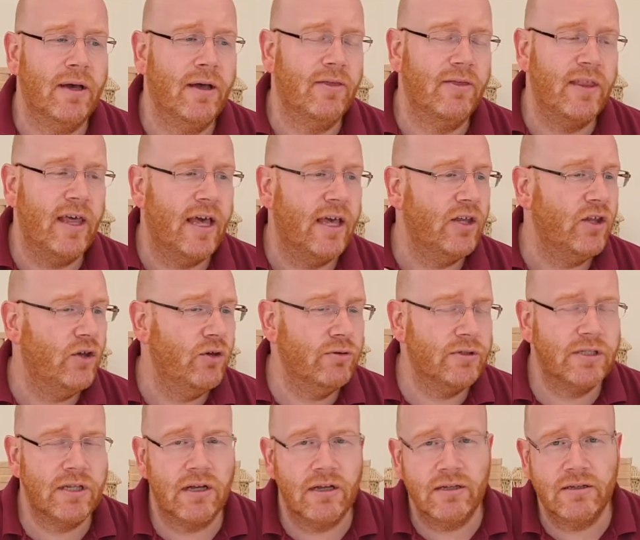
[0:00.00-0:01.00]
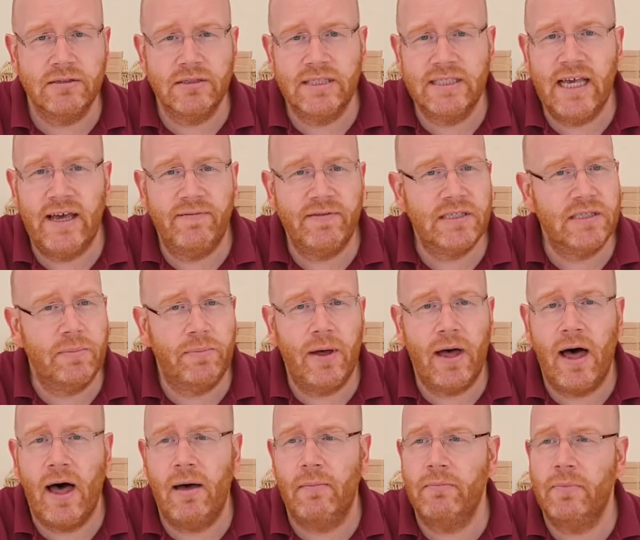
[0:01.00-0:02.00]
They're used on service
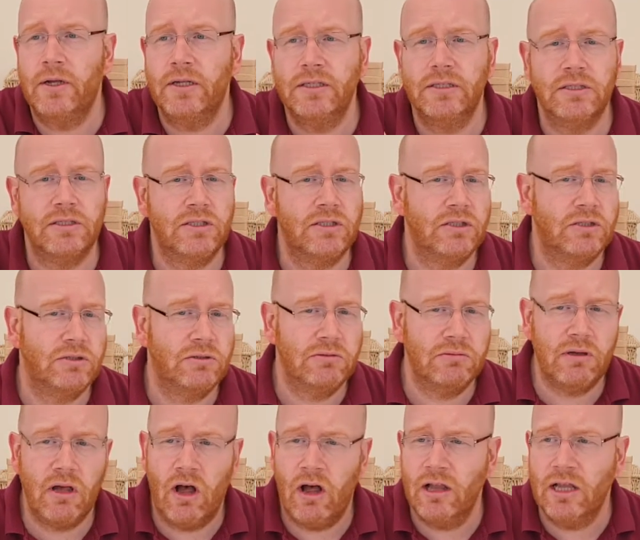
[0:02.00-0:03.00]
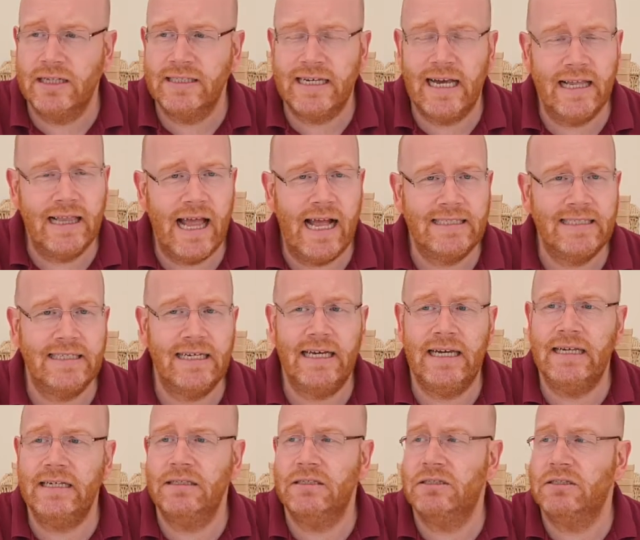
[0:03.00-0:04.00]
departments, holiday
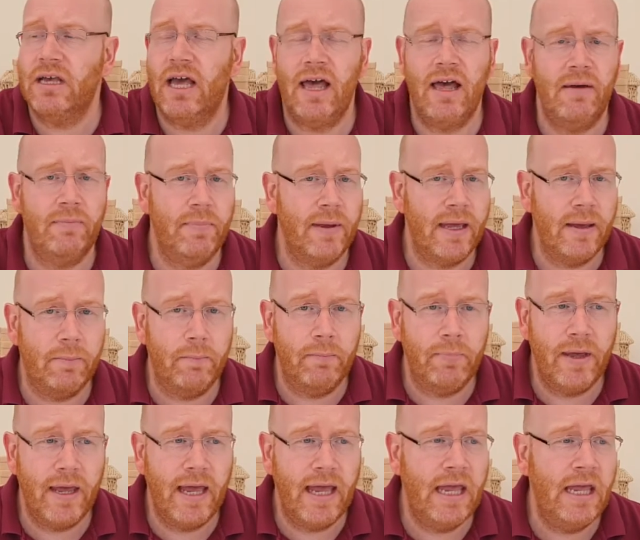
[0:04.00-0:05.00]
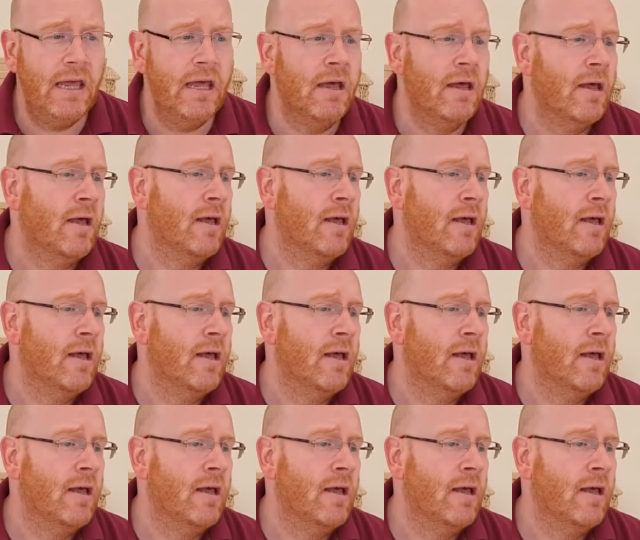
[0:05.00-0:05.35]
lettings, Airbnb,